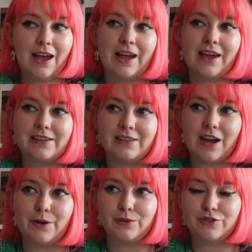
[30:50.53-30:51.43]
and
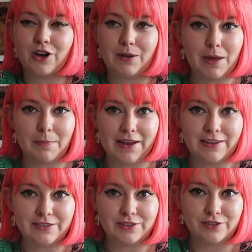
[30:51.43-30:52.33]
I will try my
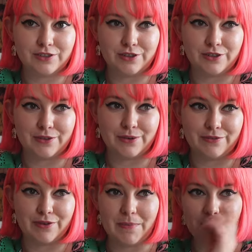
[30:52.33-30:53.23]
best to
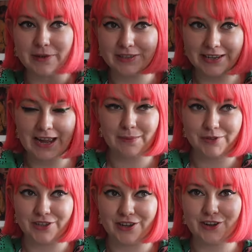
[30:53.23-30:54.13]
remember to
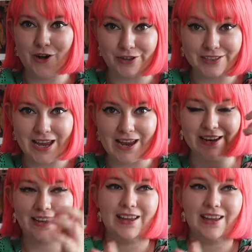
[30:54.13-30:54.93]
capture content.